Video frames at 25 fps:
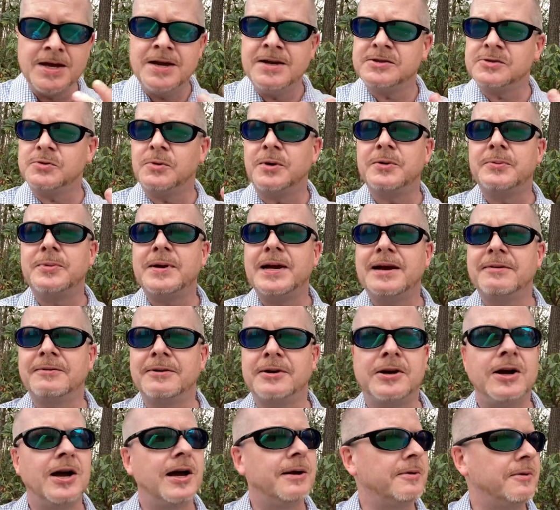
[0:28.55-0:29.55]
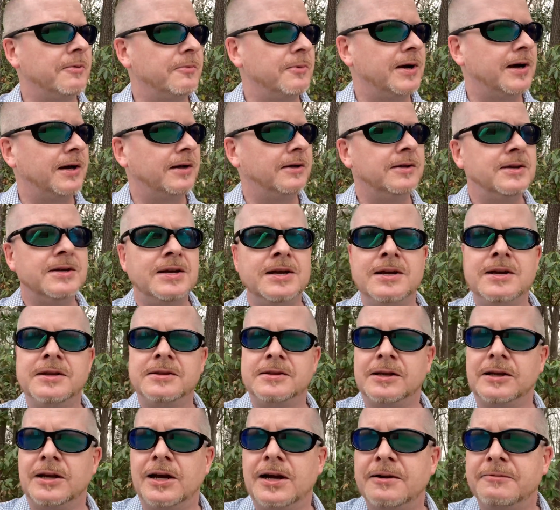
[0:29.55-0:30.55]
So what do we have in common? Well,
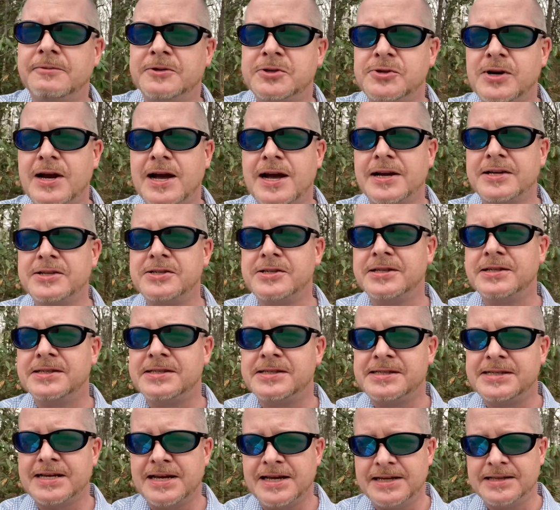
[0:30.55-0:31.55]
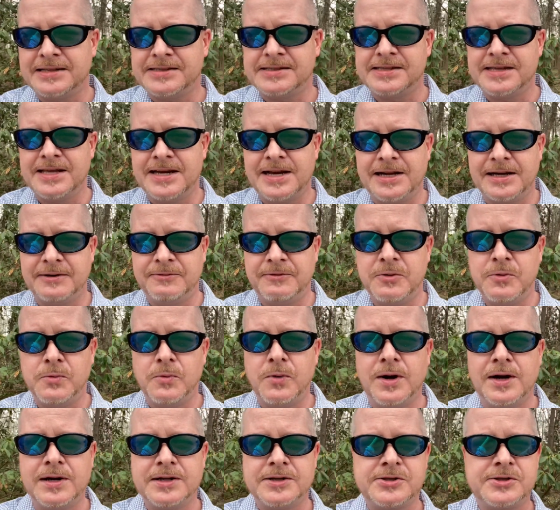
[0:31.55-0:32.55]
the law of attraction states that if you
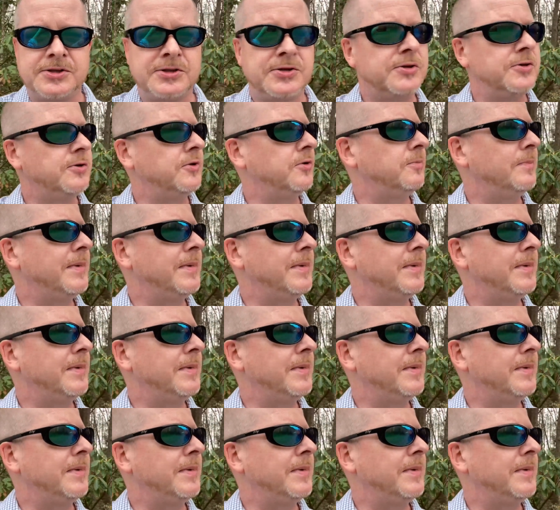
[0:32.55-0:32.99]
want to